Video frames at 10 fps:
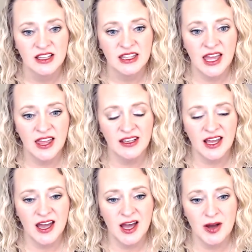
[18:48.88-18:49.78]
can
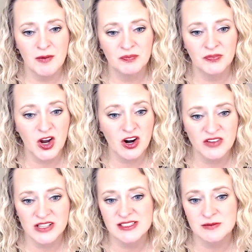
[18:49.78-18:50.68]
carve
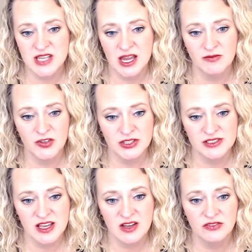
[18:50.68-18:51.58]
out some time for
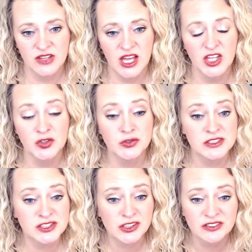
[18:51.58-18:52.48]
yourself. You
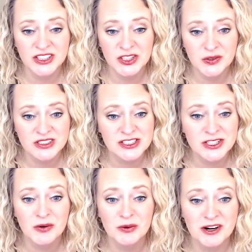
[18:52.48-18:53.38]
deserve it. You're
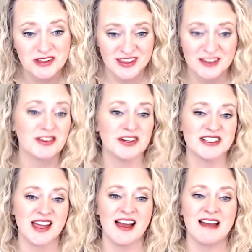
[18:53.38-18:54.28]
so worthy of your
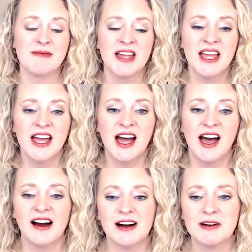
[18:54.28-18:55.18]
time.
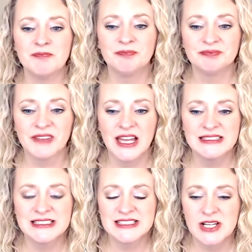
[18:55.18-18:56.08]

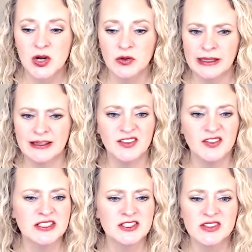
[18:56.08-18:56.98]
And so like you
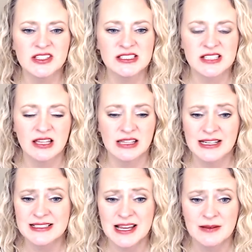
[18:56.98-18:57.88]
could do this a lot
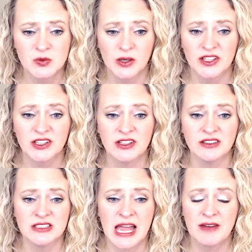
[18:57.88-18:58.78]
of times while you're
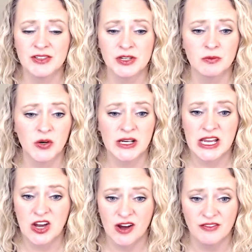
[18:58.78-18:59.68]
having your morning
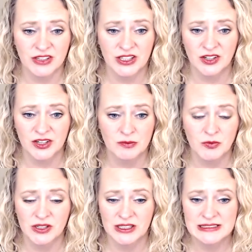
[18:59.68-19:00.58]
coffee or your
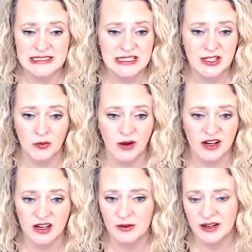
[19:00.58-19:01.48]
morning tea or
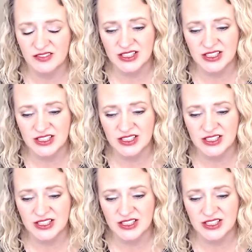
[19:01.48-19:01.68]
water or whatever